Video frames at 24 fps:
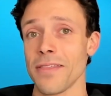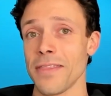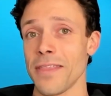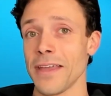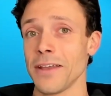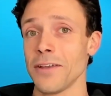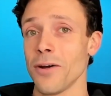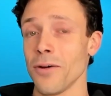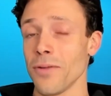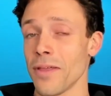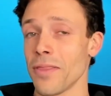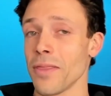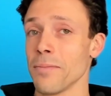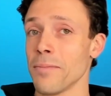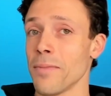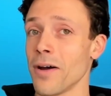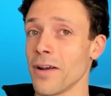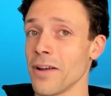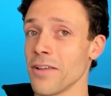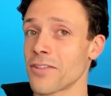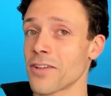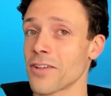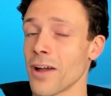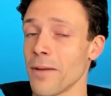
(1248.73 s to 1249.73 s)
they know that the
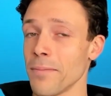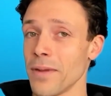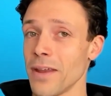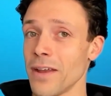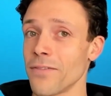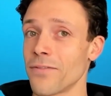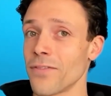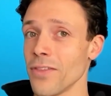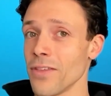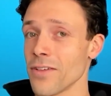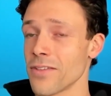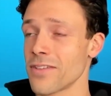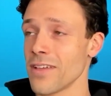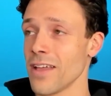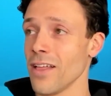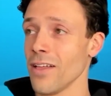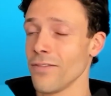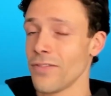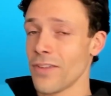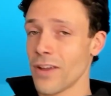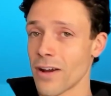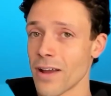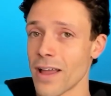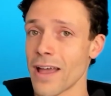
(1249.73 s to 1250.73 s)
money's coming in for the sale of
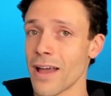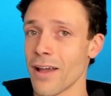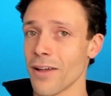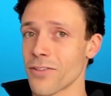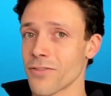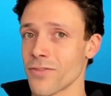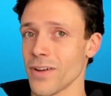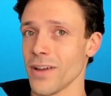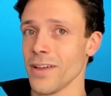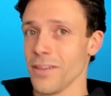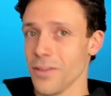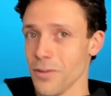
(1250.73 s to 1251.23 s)
their house, right?